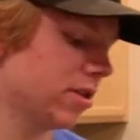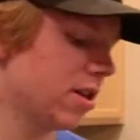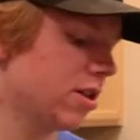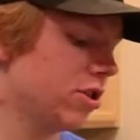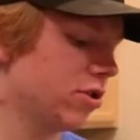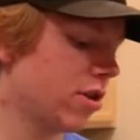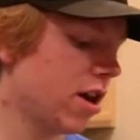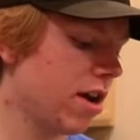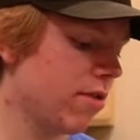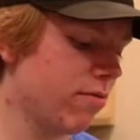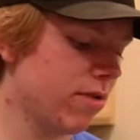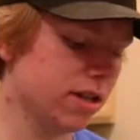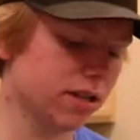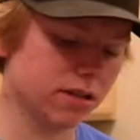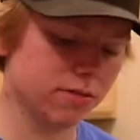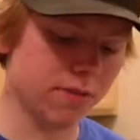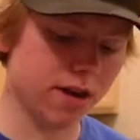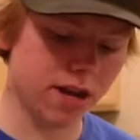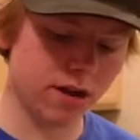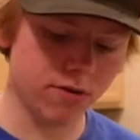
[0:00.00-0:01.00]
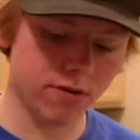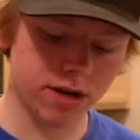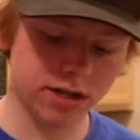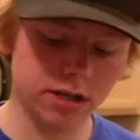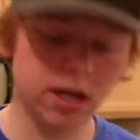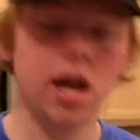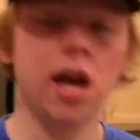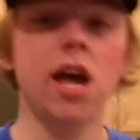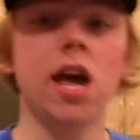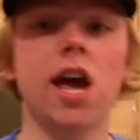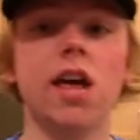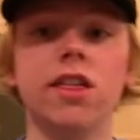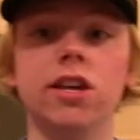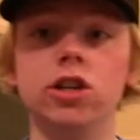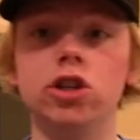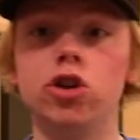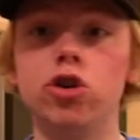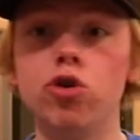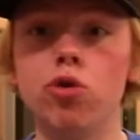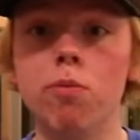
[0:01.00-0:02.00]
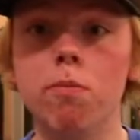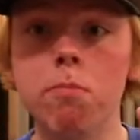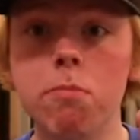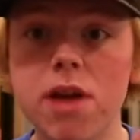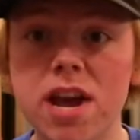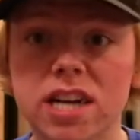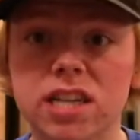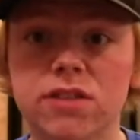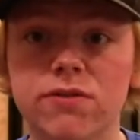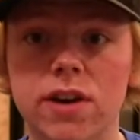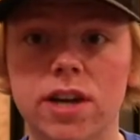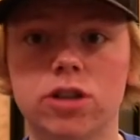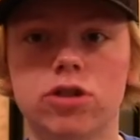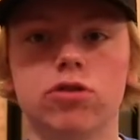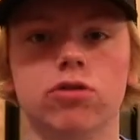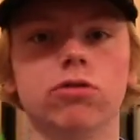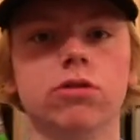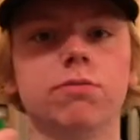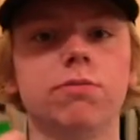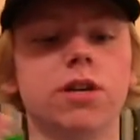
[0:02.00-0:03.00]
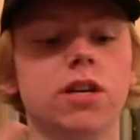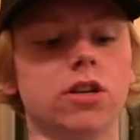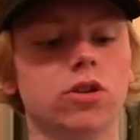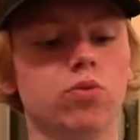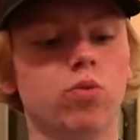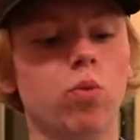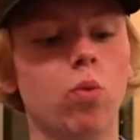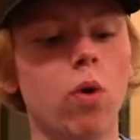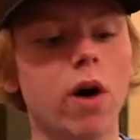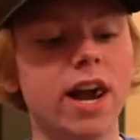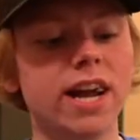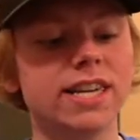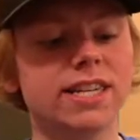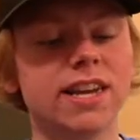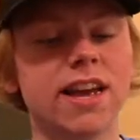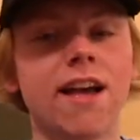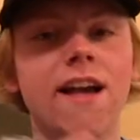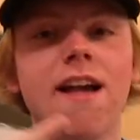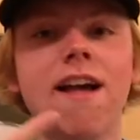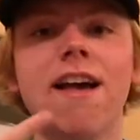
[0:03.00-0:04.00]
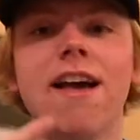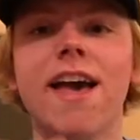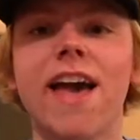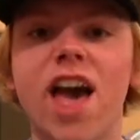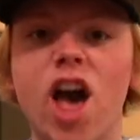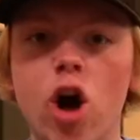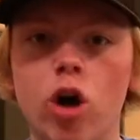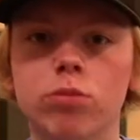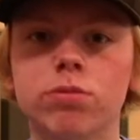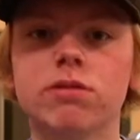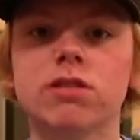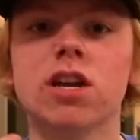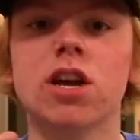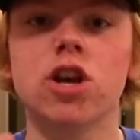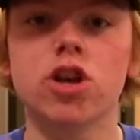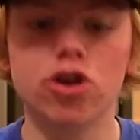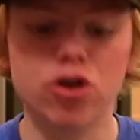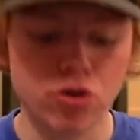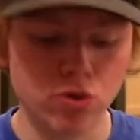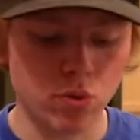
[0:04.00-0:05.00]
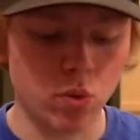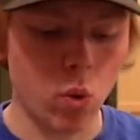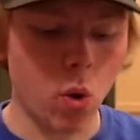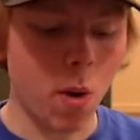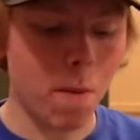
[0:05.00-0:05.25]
I, I rinse them anyways. And then two mixed vegetables, because white helps you